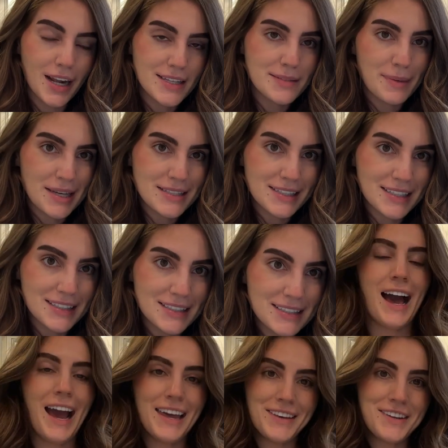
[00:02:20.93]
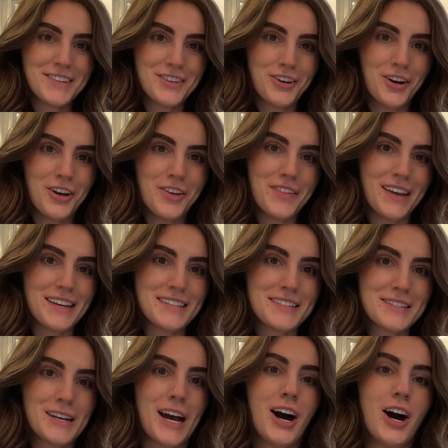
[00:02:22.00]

It's amazing. I like to call this